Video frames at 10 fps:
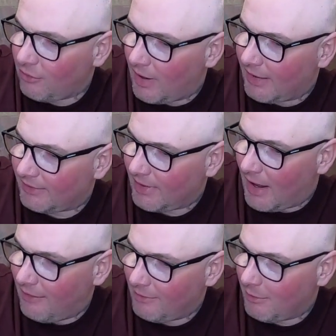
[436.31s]
Lacrosse
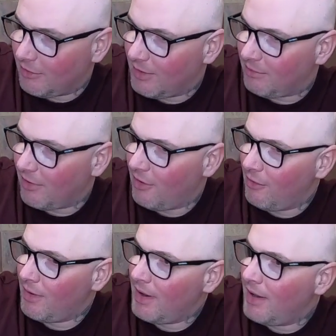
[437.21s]
Alpha Burley
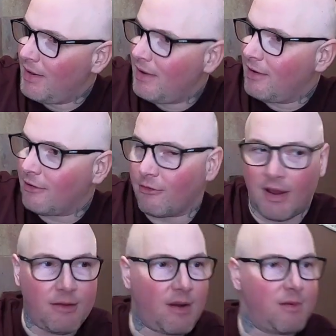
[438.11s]
Pro
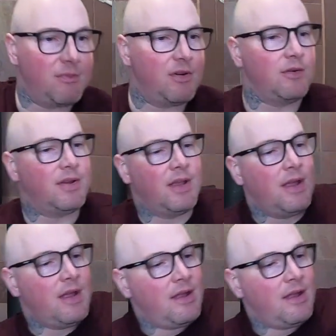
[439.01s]
Great Rubber Boot.